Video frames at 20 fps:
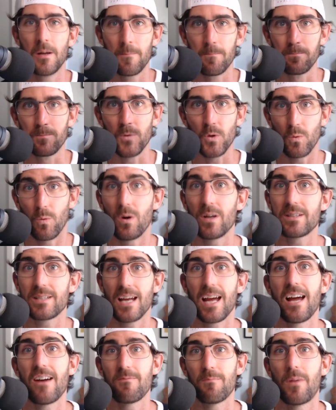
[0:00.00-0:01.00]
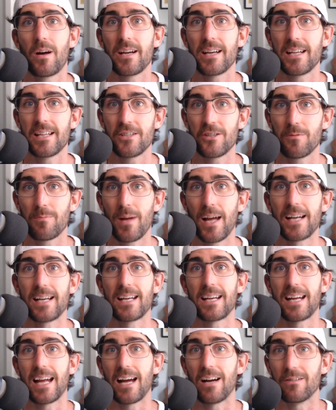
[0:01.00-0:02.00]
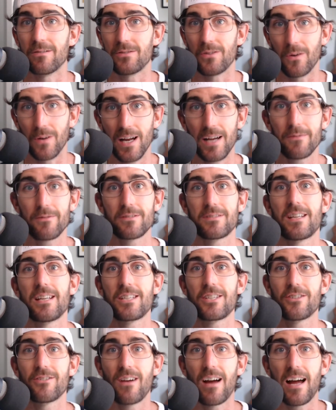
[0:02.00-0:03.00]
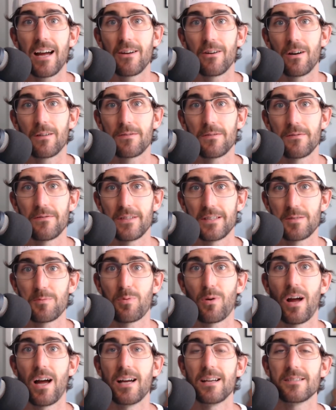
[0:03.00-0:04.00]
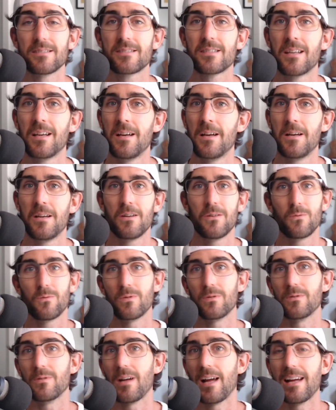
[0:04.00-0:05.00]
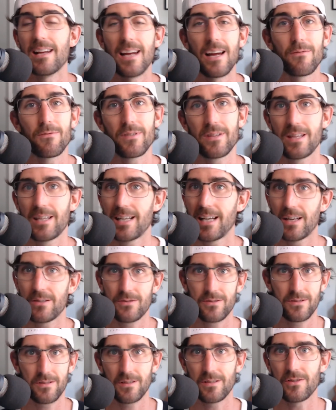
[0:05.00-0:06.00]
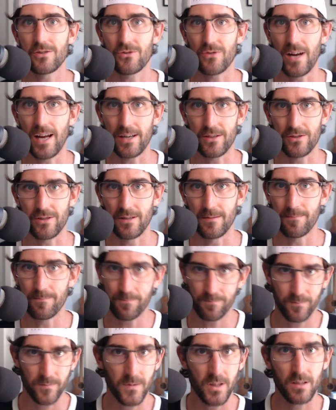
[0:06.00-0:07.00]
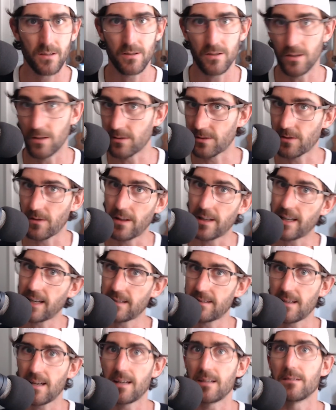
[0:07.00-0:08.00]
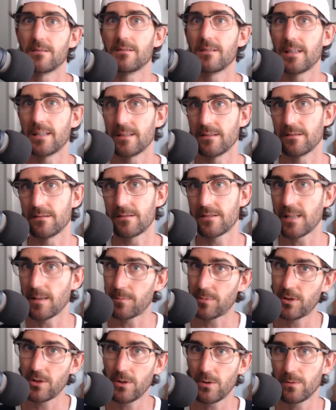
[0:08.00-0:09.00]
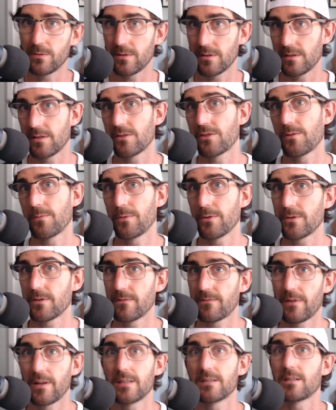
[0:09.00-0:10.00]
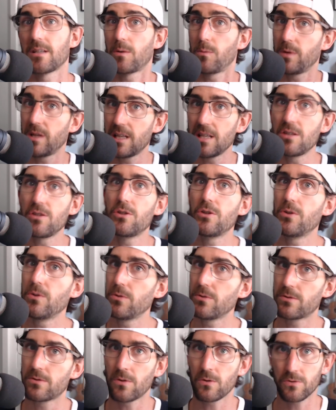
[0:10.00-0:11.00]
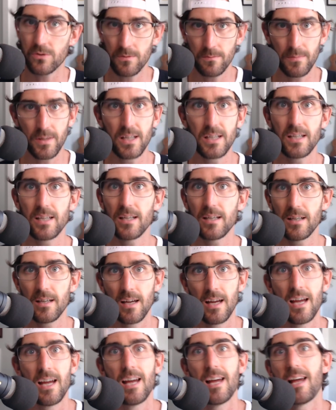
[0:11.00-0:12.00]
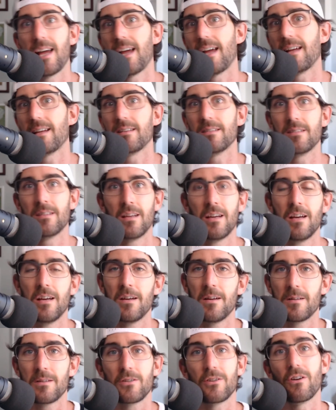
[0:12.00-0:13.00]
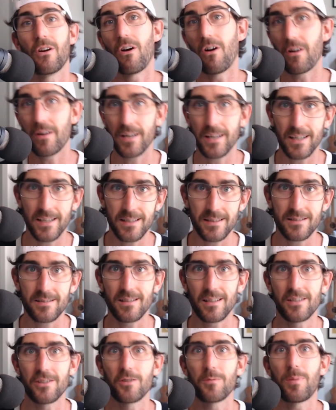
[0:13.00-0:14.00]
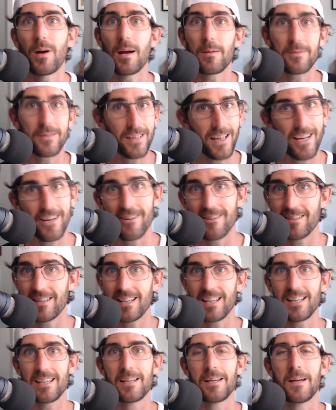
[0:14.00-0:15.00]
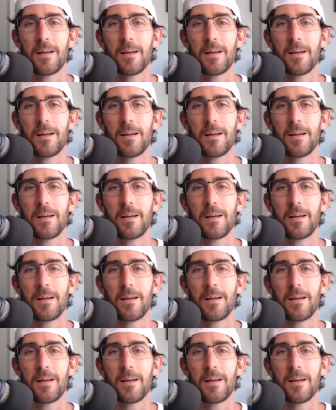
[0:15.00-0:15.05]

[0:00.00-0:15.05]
You want to have money in your bank account. Don't ever take your eye off of this prize. Everything else is a distraction. You know, so like I said, in step two, in the distribution phase, like, we can use social media and your audience and your popularity